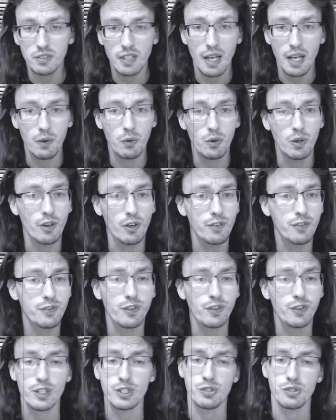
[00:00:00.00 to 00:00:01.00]
It will
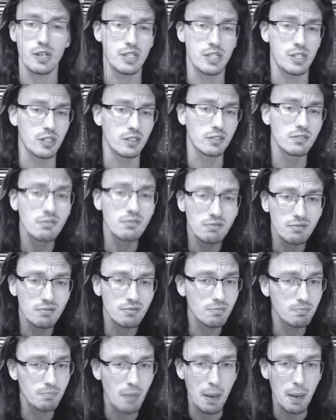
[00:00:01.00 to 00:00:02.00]
frustrate you,
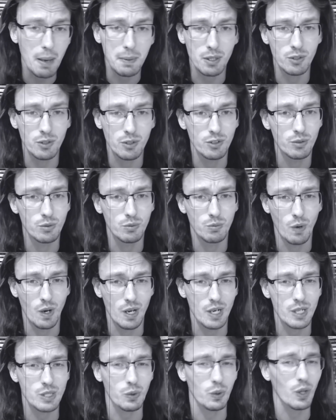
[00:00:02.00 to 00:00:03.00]
make you want
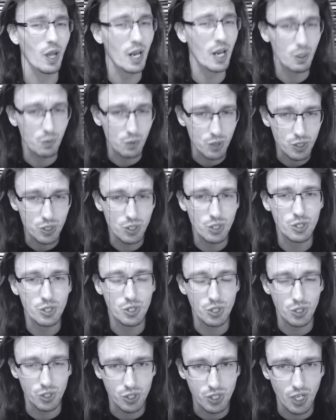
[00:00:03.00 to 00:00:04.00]
to do a lot of research
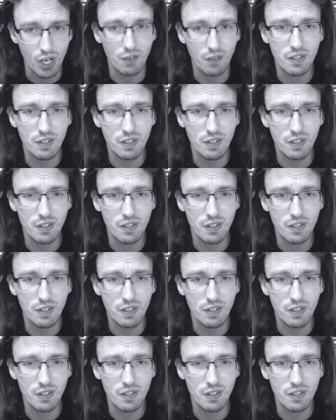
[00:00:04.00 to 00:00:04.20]
yourself,